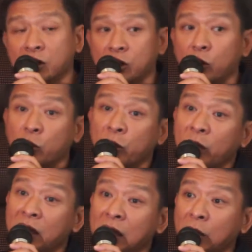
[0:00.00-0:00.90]
So
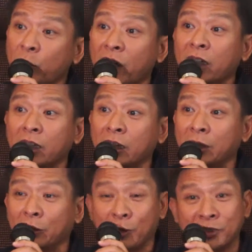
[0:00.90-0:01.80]
we
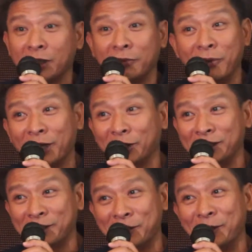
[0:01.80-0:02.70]
are crossing our
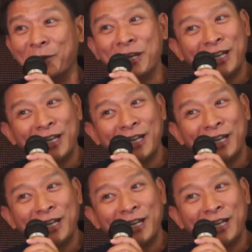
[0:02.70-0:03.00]
fingers, so